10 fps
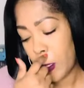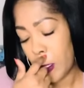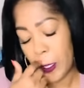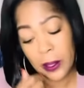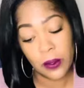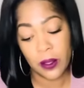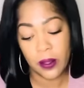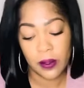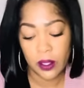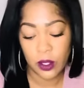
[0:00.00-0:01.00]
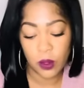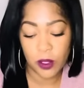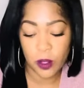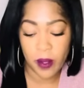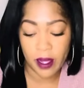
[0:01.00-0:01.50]
I don't know, too
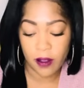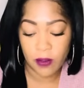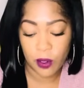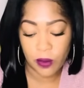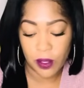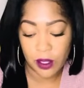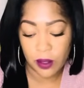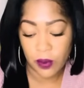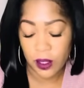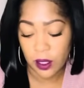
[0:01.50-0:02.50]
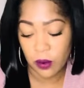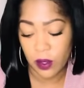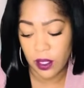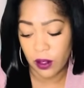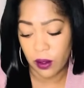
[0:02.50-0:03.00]
much back and forth with this one. This
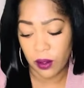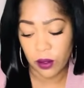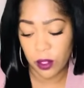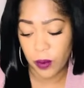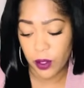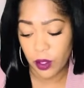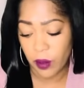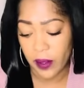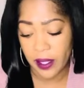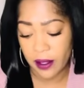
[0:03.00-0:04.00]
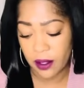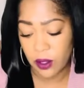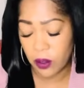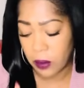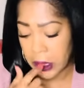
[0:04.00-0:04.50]
one is going through a spiritual awakening. It's
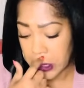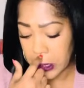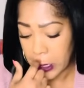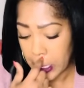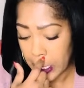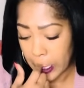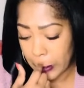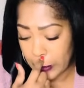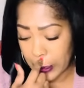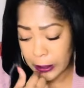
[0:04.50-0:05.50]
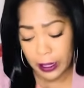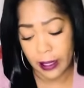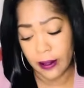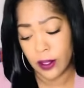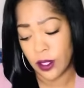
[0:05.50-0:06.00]
too much. I don't, I,
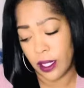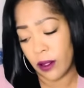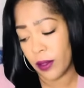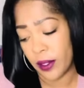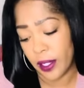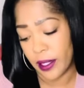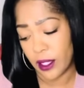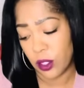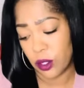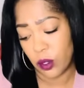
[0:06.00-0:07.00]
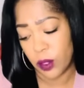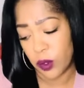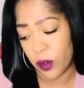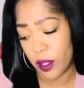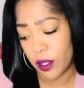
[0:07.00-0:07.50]
I understand why you like that's just too much
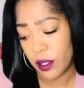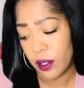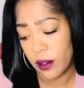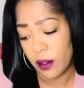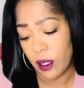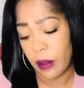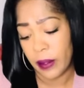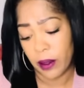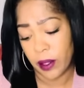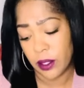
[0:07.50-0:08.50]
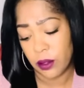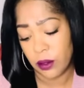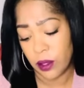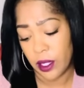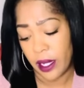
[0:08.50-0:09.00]
work. I'm not about to
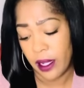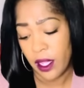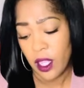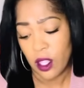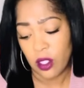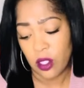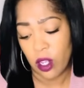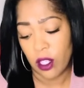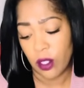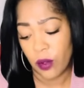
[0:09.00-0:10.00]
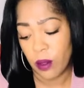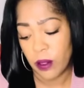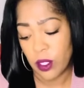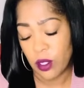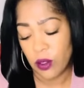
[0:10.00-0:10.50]
do all of that. The Star, Three of
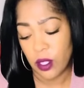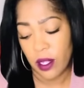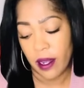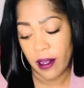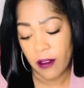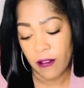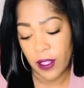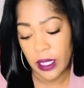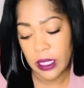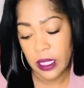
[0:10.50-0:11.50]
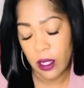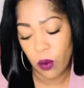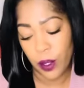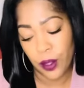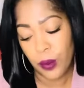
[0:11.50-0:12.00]
Pentacles, and the Hierophant.
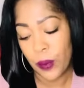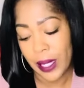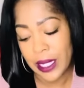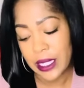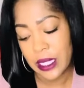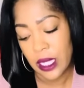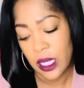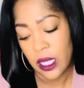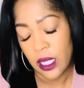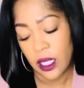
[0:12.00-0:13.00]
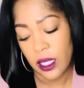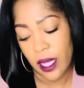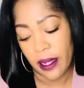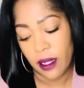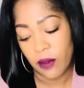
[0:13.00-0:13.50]
What you want is a
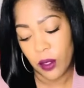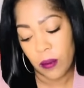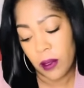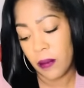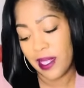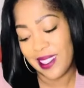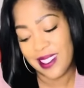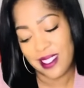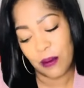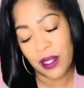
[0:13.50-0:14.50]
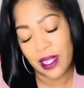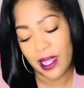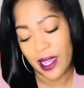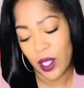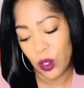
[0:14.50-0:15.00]
high level commitment, something
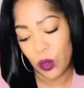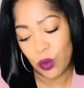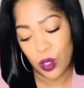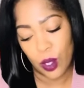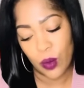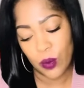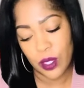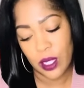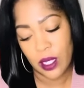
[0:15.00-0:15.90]
that you don't